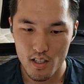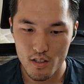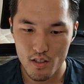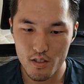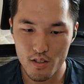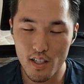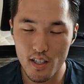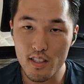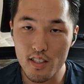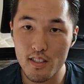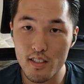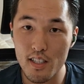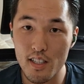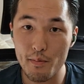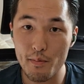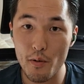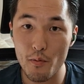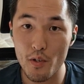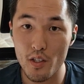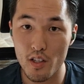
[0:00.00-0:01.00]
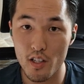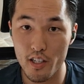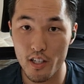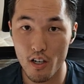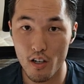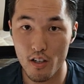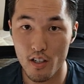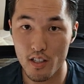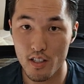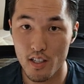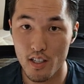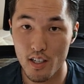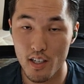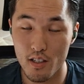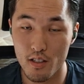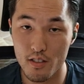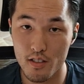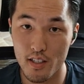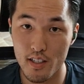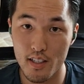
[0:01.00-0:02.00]
was kind of the same thing with Liara.
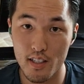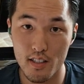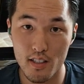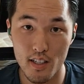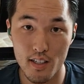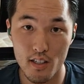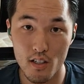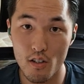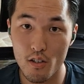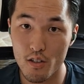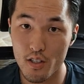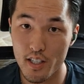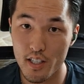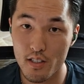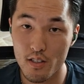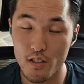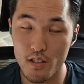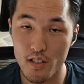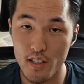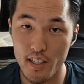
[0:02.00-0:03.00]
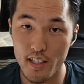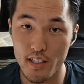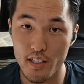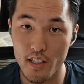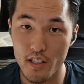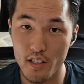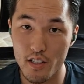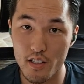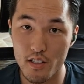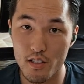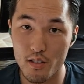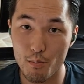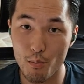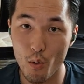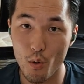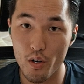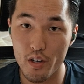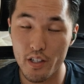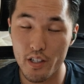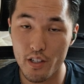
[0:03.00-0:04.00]
I was thinking like, oh, okay, so like another
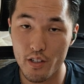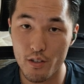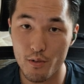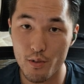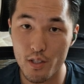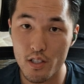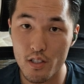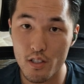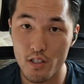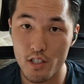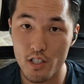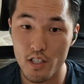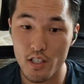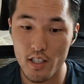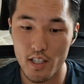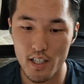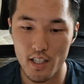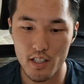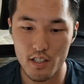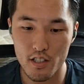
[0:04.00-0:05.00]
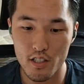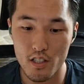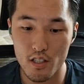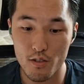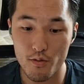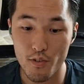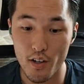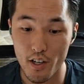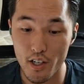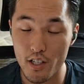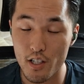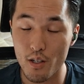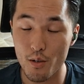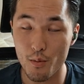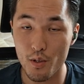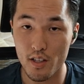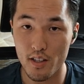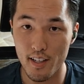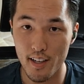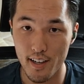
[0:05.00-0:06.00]
support, another researcher, and she's very
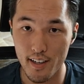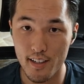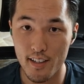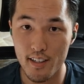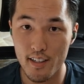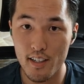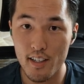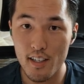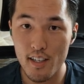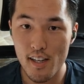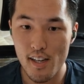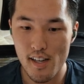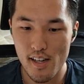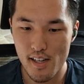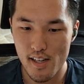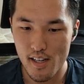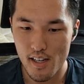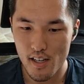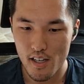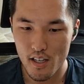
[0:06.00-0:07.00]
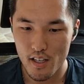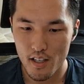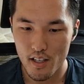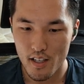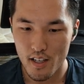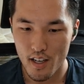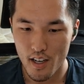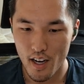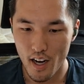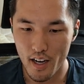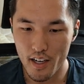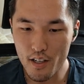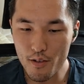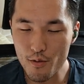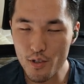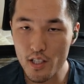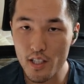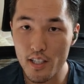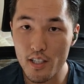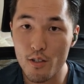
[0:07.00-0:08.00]
good with tech. I
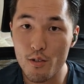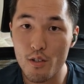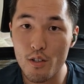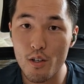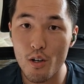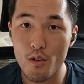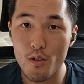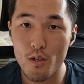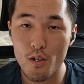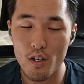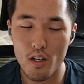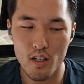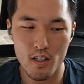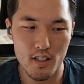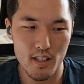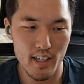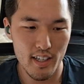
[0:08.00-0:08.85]
didn't really grow